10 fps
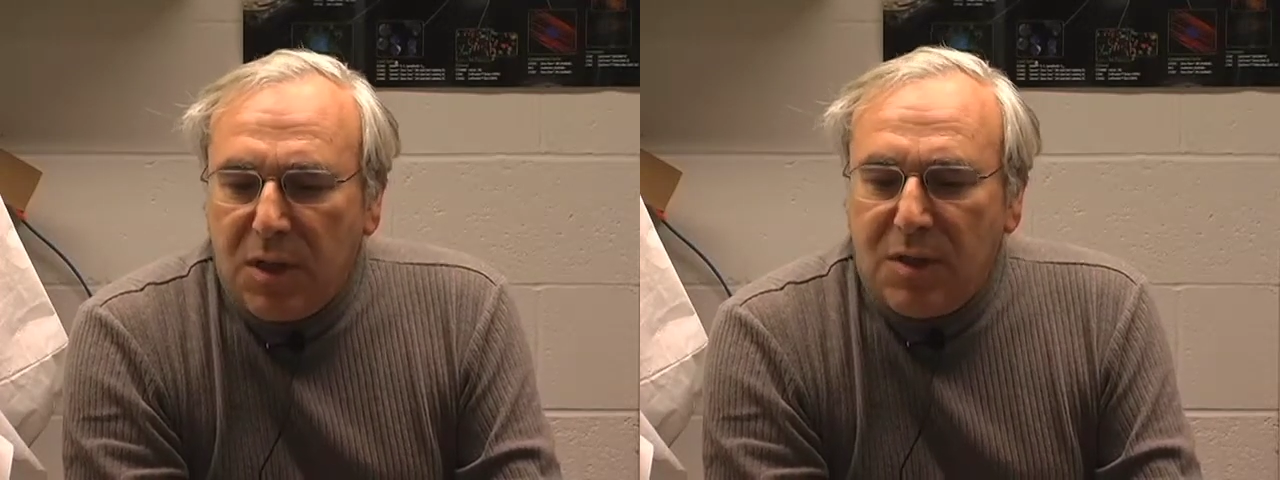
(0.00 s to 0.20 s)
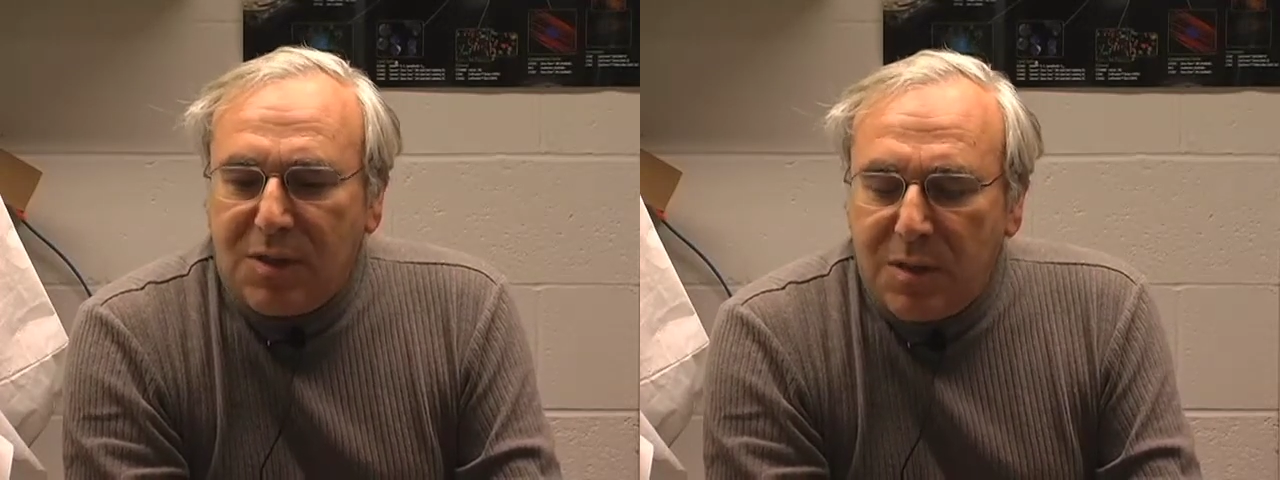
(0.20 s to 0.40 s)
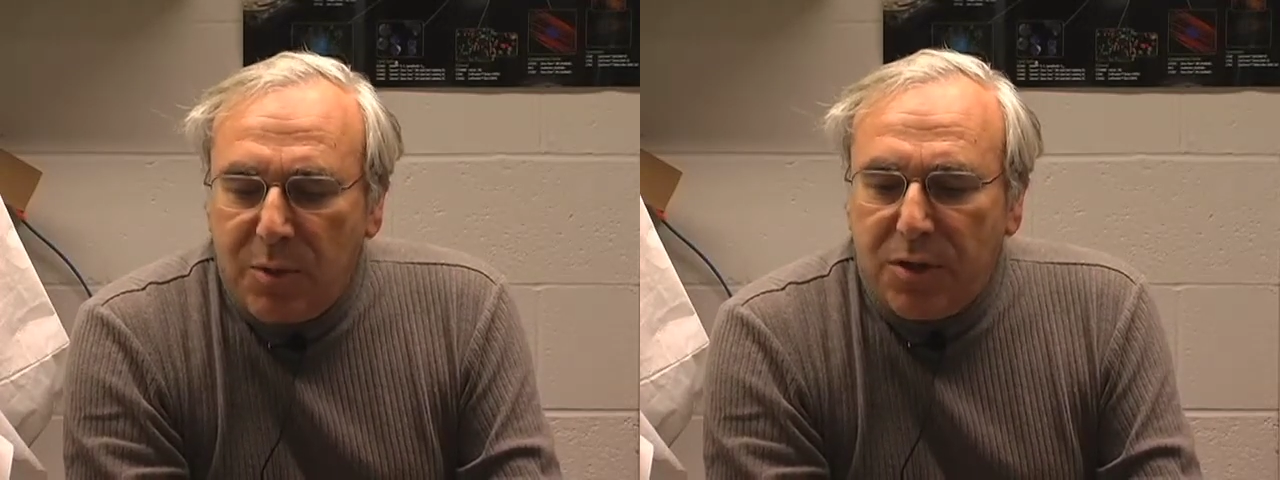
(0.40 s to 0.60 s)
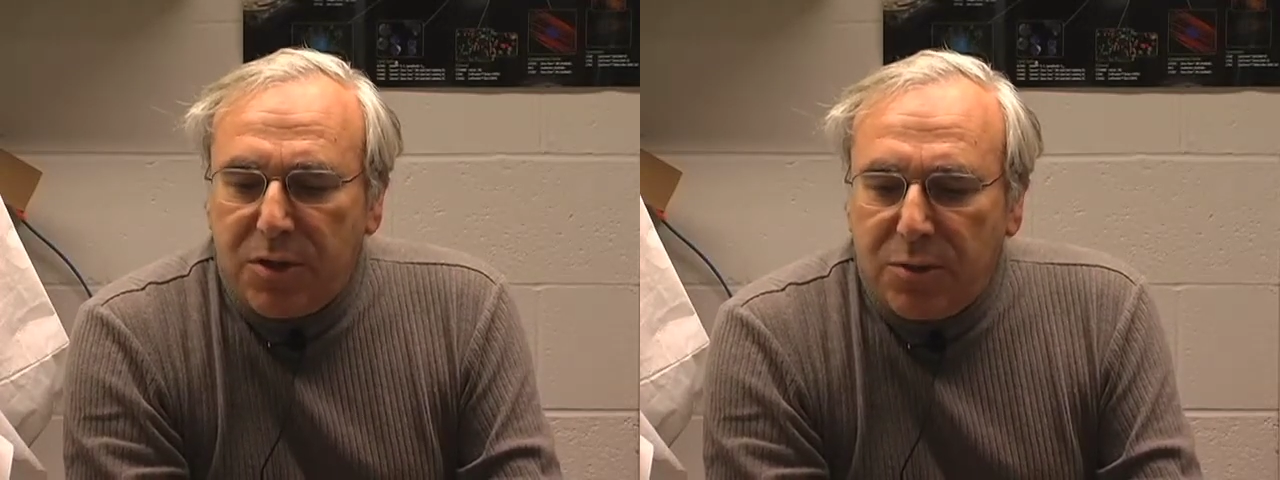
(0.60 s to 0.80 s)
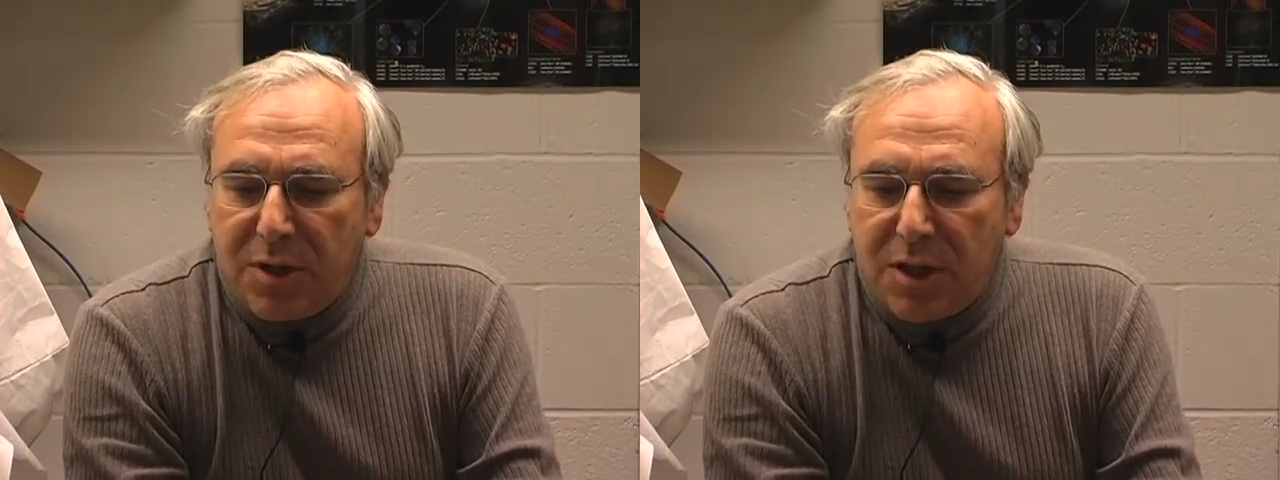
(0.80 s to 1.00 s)
similar
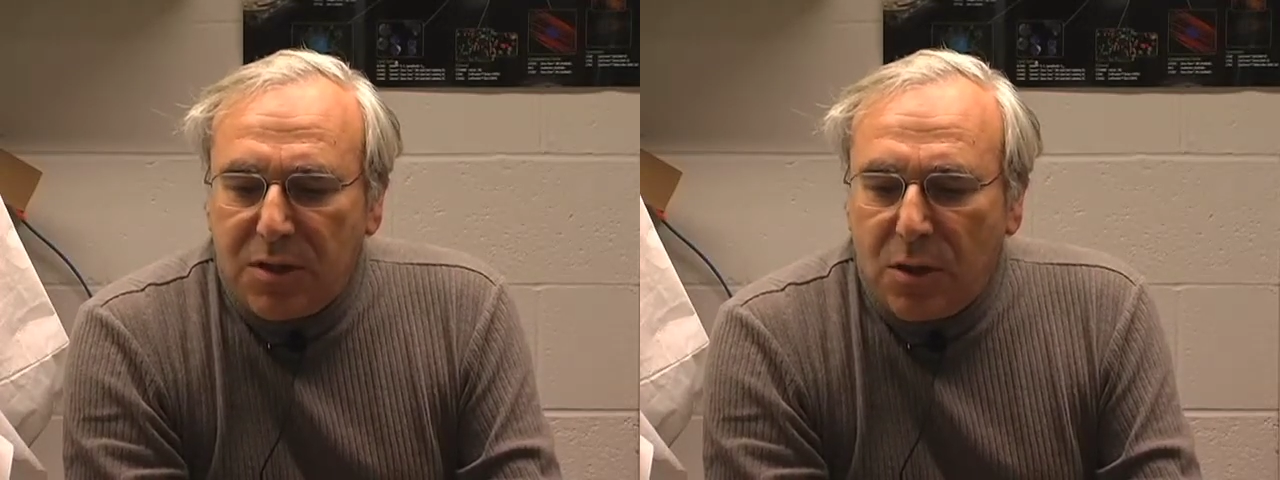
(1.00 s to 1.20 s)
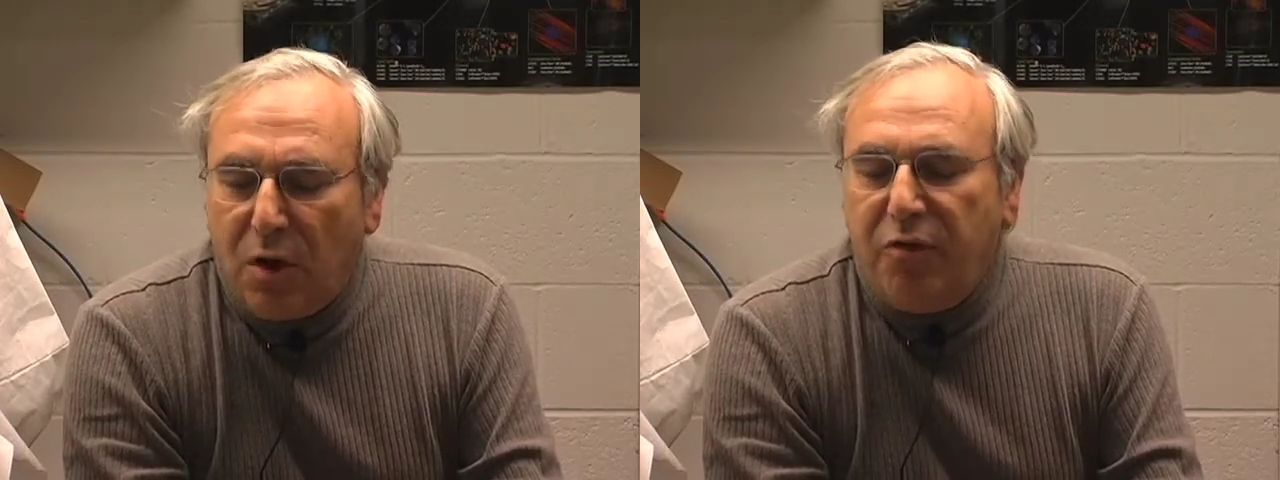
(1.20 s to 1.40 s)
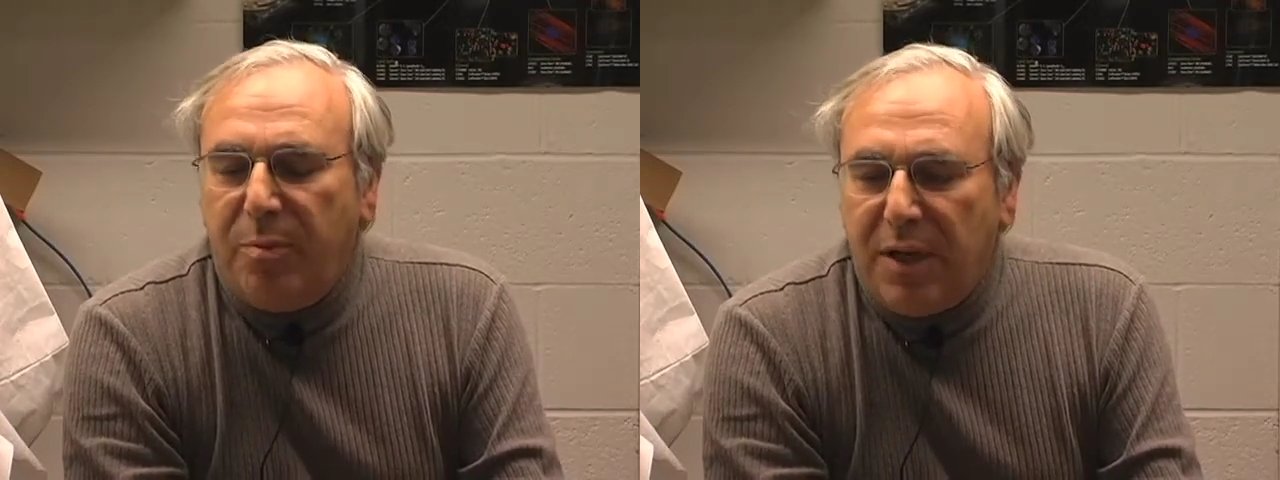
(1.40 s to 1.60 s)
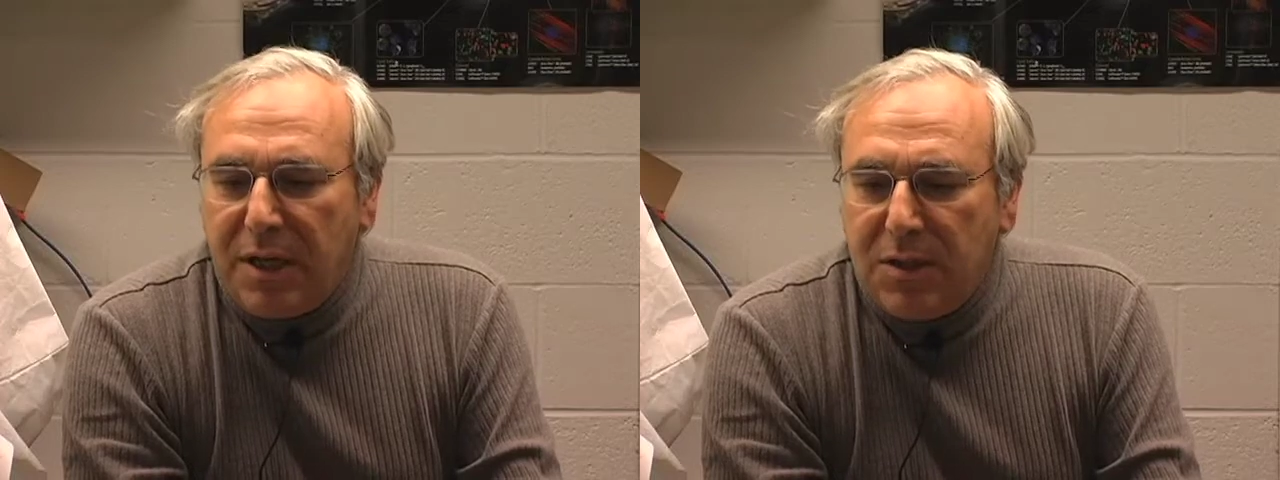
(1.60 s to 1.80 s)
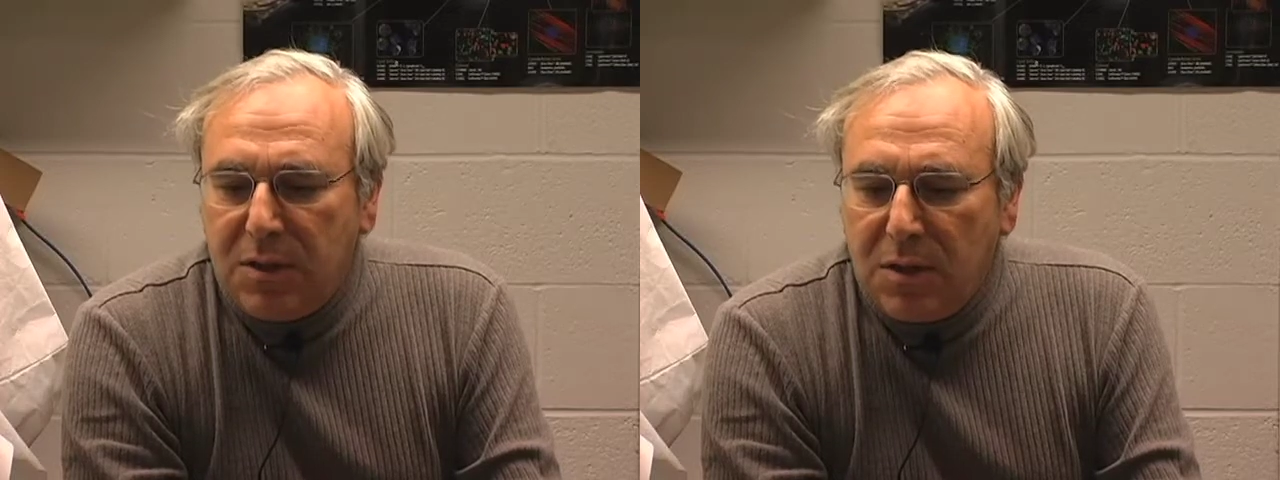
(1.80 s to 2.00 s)
to that of
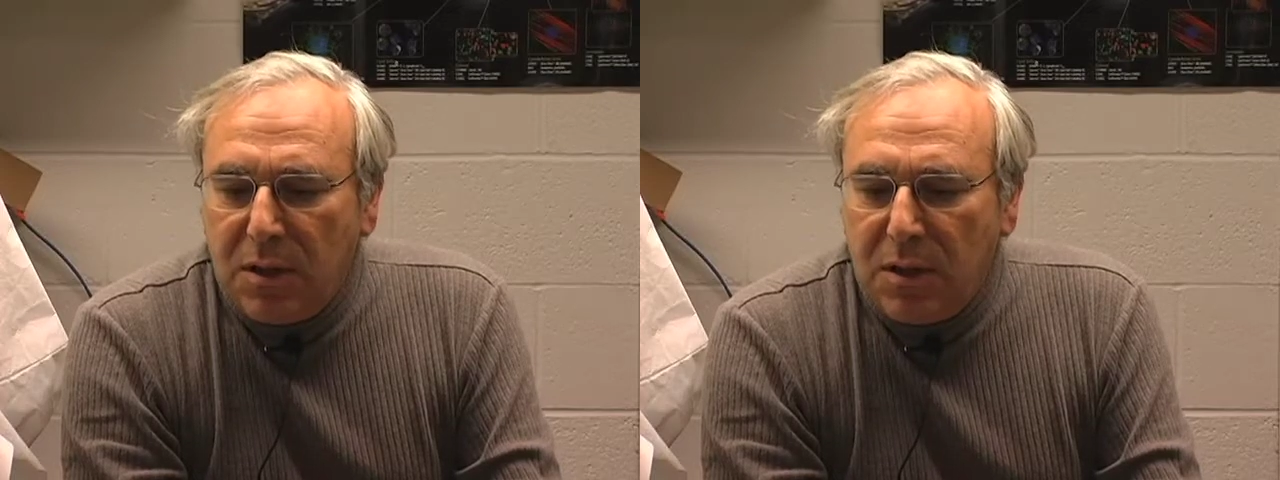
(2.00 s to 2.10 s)
blood.